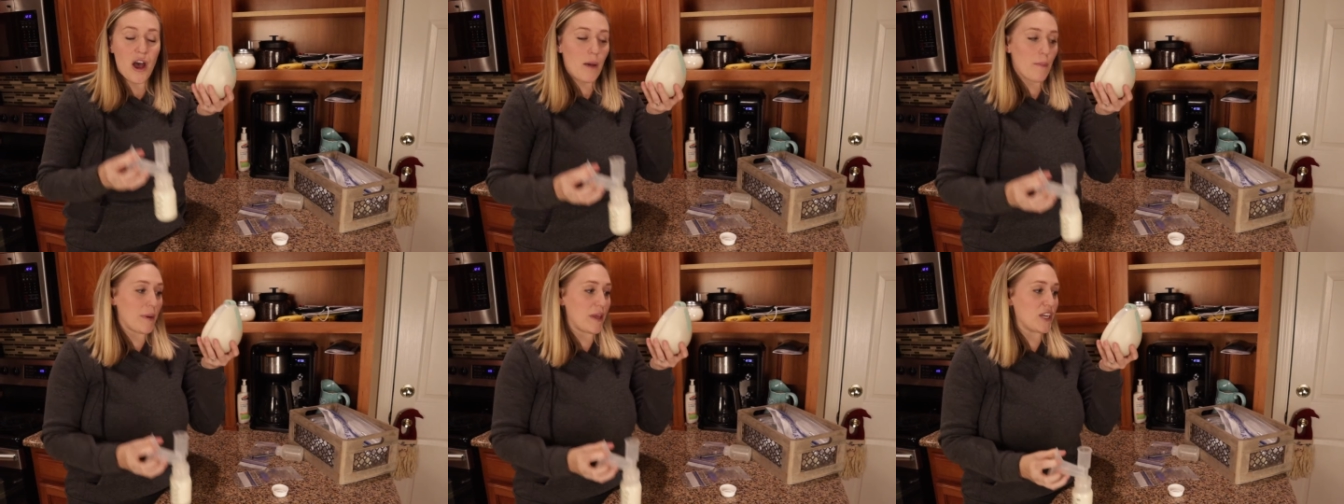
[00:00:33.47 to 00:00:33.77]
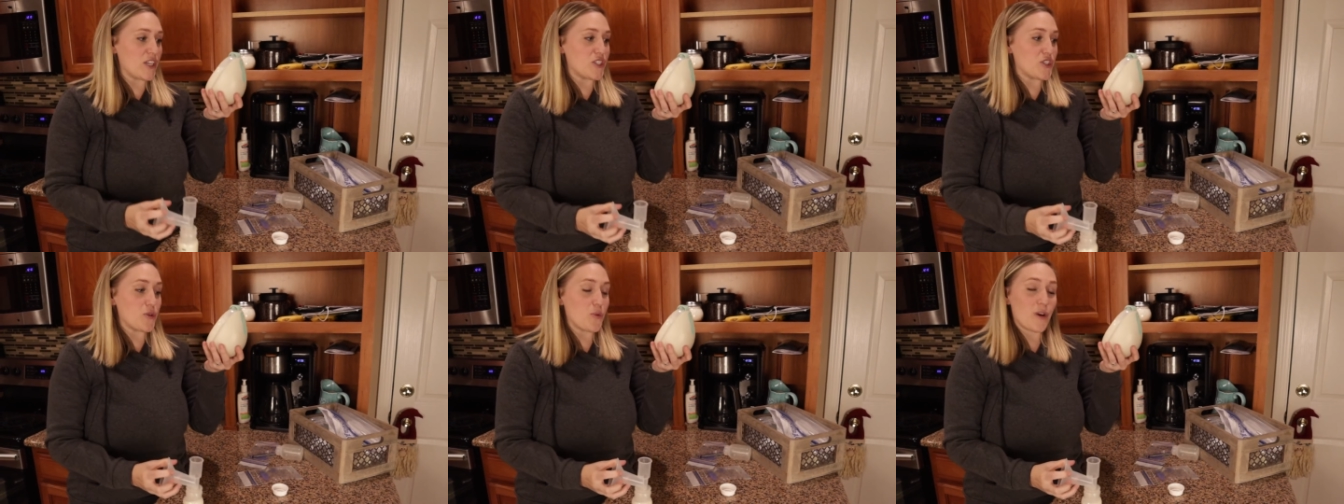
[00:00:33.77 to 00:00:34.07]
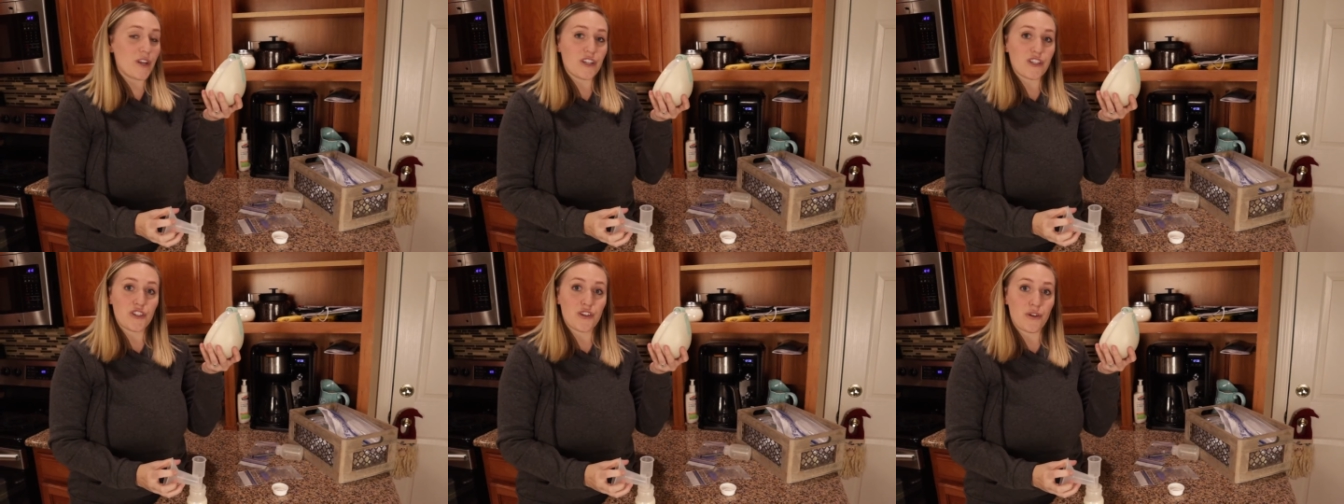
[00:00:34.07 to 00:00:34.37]
But I do
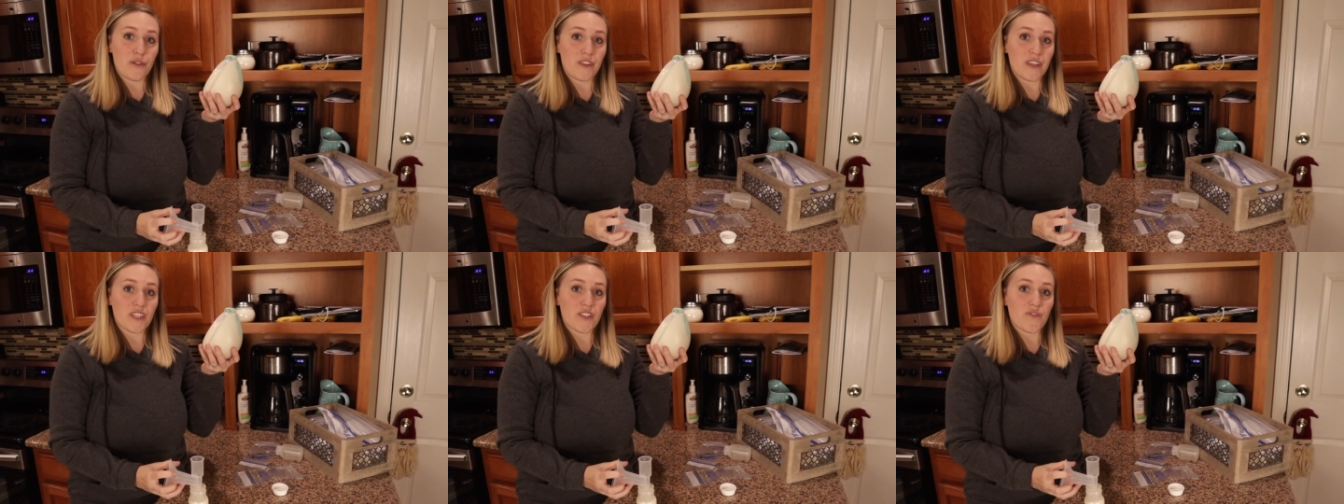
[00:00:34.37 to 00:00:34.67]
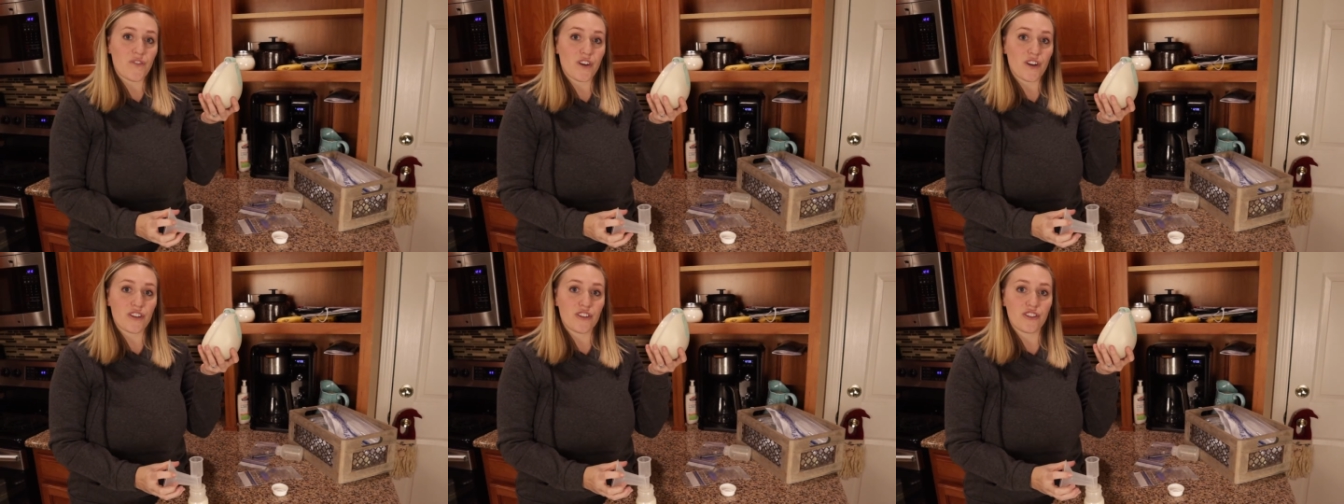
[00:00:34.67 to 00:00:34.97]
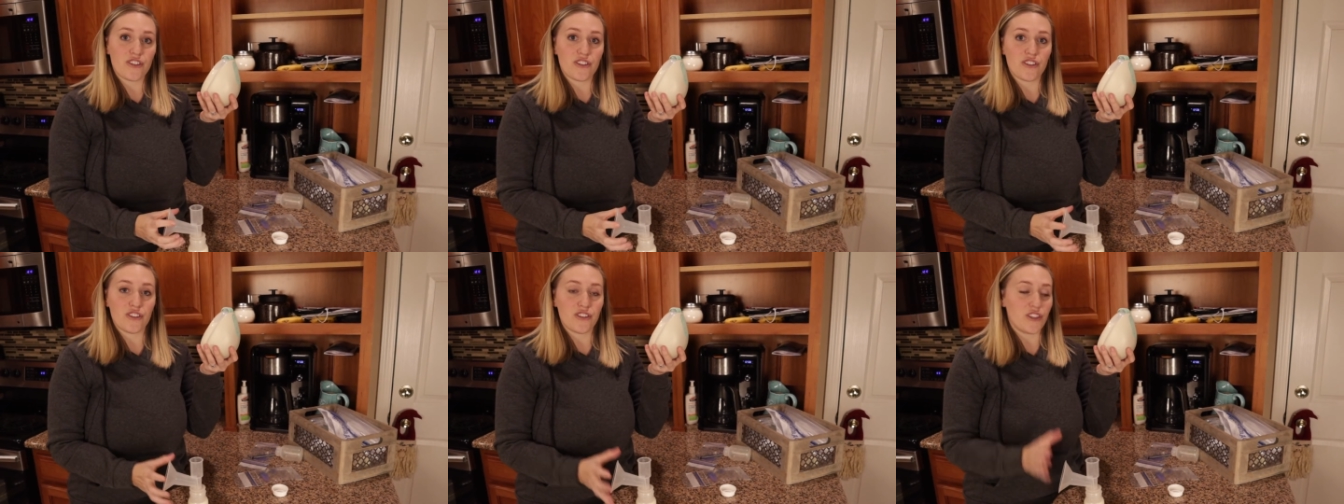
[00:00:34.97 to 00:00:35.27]
want to show this
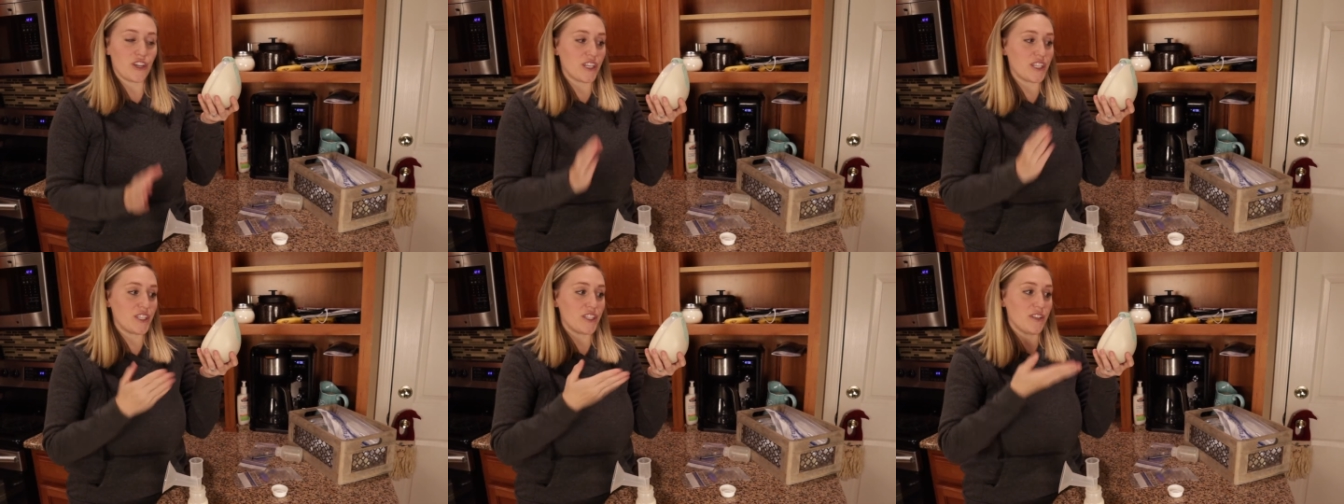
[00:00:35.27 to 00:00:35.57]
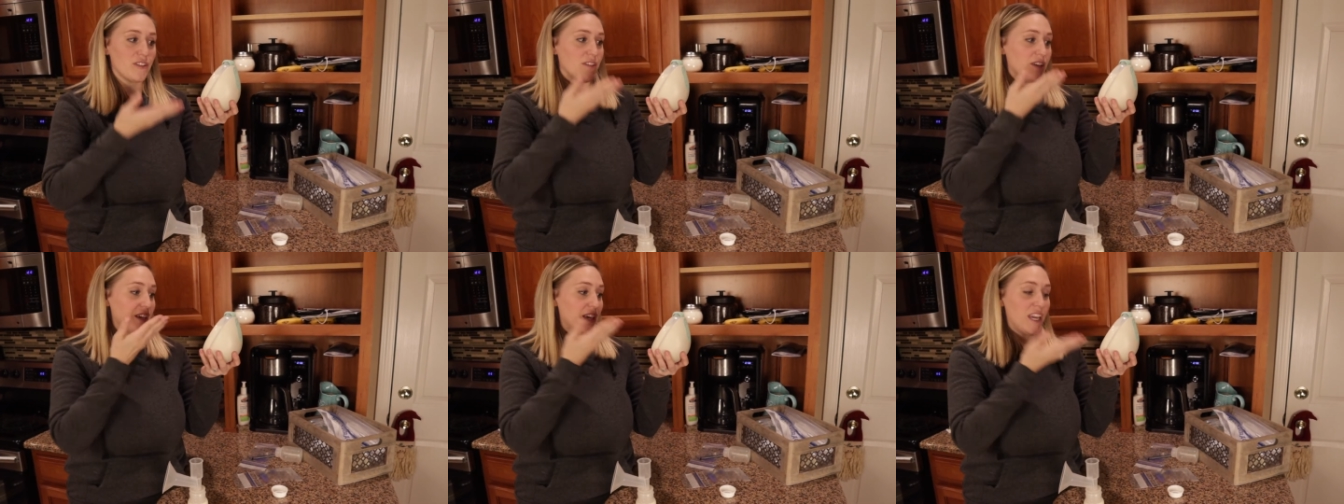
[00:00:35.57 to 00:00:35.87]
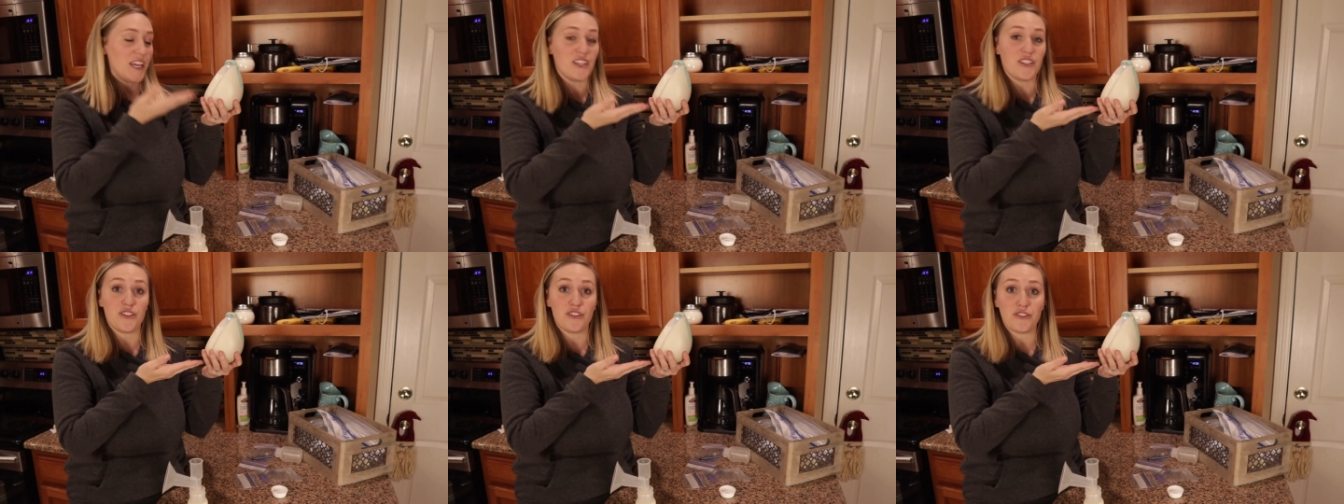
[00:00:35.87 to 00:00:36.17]
first, just in
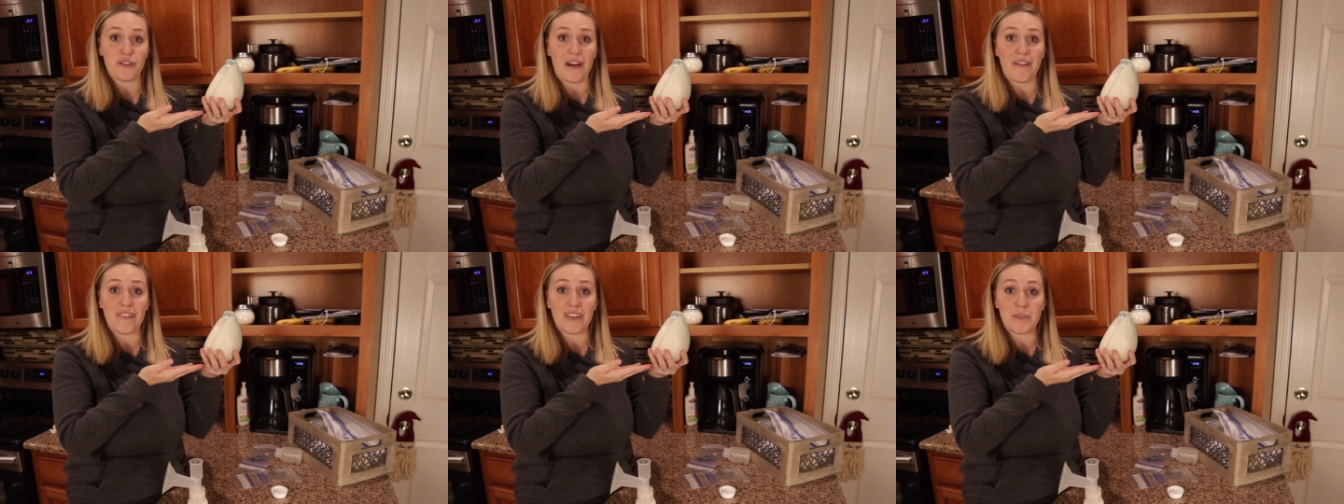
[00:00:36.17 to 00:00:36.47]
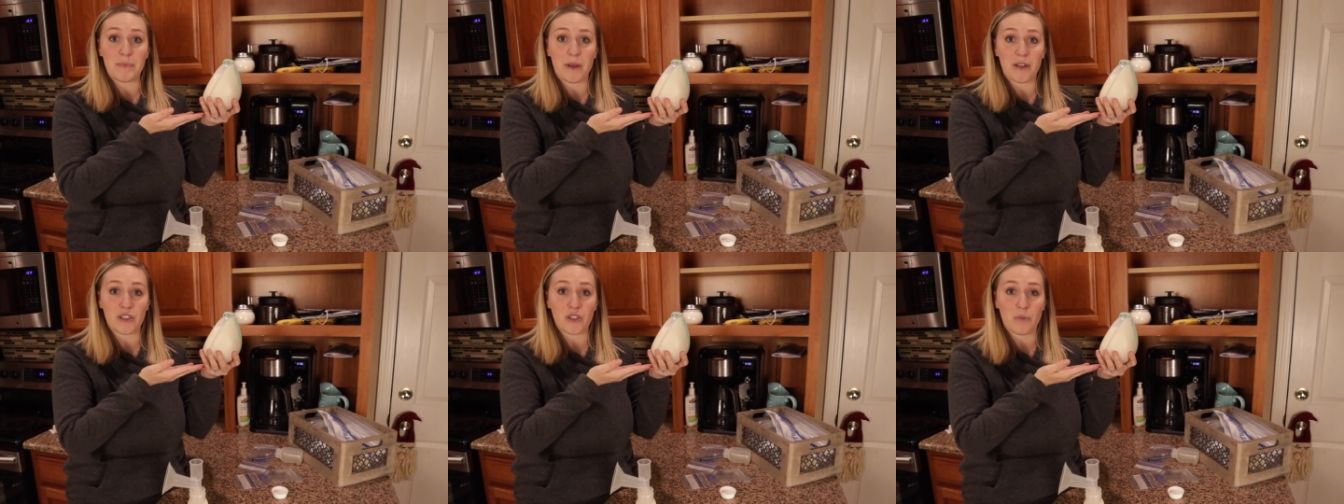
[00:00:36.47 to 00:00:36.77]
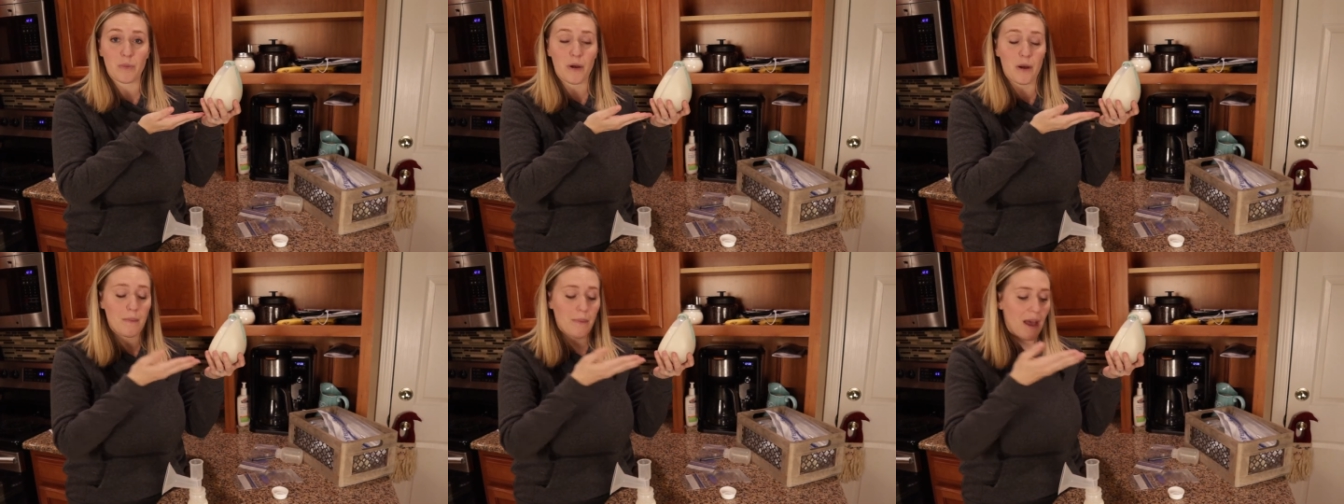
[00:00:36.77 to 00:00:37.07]
case you do have a special
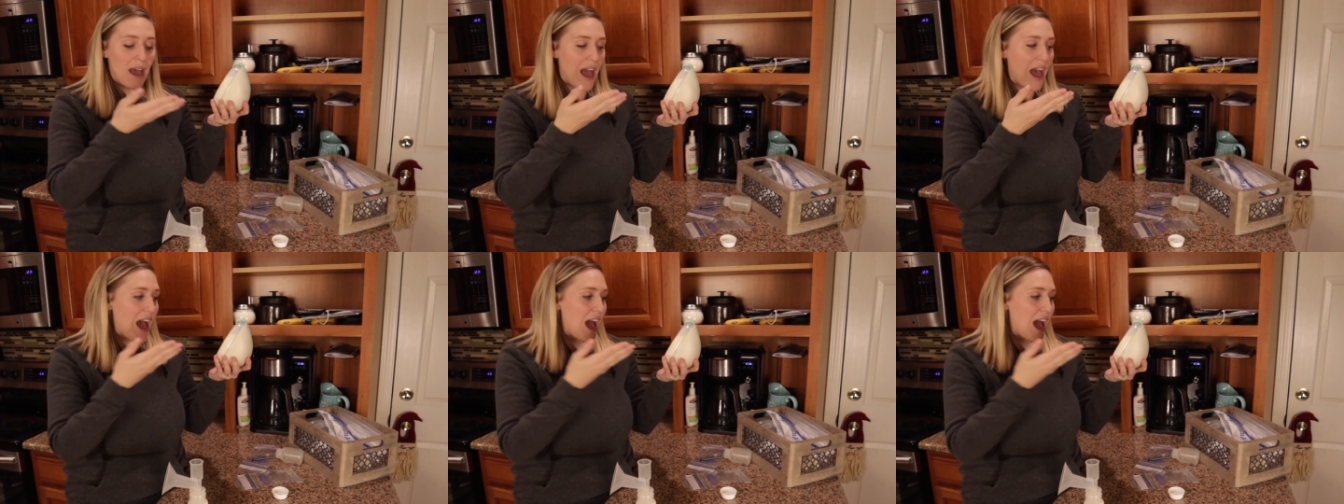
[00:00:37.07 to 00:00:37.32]
pump,